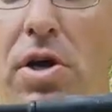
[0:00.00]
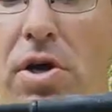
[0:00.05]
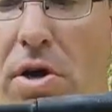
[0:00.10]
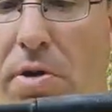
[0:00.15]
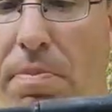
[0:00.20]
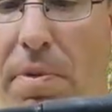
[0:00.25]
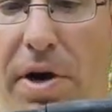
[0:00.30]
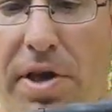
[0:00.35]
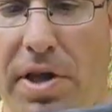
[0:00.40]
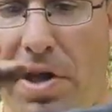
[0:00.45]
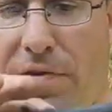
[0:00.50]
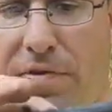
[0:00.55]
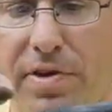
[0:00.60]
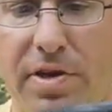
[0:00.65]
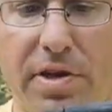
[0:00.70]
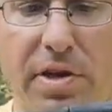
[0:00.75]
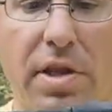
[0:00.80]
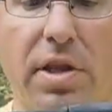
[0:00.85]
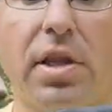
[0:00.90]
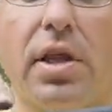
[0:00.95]
but
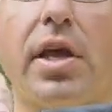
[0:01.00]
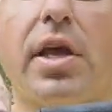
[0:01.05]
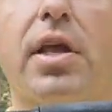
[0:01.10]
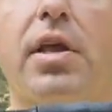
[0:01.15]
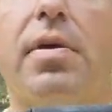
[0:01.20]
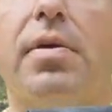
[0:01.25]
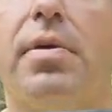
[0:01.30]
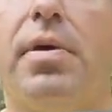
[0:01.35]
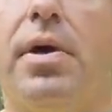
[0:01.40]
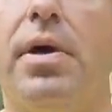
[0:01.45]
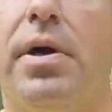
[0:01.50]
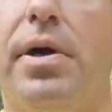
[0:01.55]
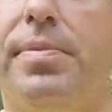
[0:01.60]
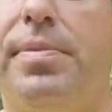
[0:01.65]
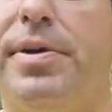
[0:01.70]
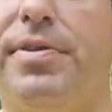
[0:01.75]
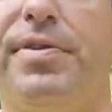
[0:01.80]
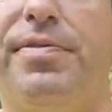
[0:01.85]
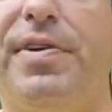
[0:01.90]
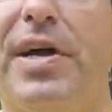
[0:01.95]
even like, I
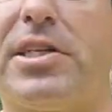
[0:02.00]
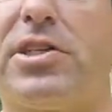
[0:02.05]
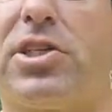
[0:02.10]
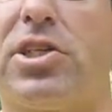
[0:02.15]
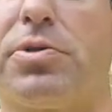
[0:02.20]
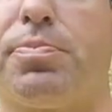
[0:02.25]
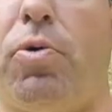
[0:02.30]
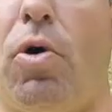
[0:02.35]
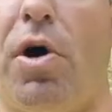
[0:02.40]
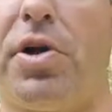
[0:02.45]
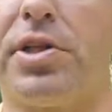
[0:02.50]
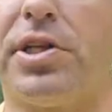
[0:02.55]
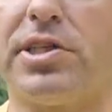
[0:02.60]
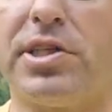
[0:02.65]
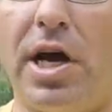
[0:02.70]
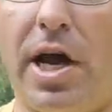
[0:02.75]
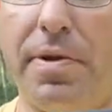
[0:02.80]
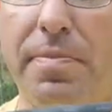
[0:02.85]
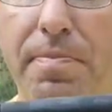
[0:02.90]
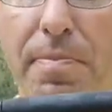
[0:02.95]
mean, that's just part of the
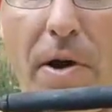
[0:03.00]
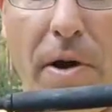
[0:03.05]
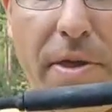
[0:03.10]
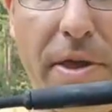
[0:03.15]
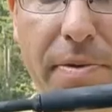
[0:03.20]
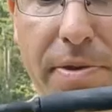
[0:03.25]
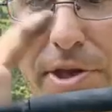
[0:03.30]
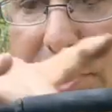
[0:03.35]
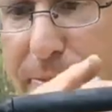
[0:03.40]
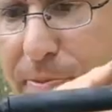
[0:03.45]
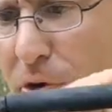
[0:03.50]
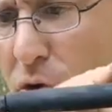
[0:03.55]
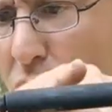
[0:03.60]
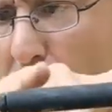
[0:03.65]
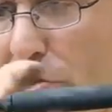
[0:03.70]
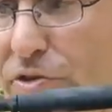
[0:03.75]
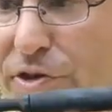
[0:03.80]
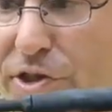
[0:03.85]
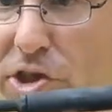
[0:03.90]
design, but just because this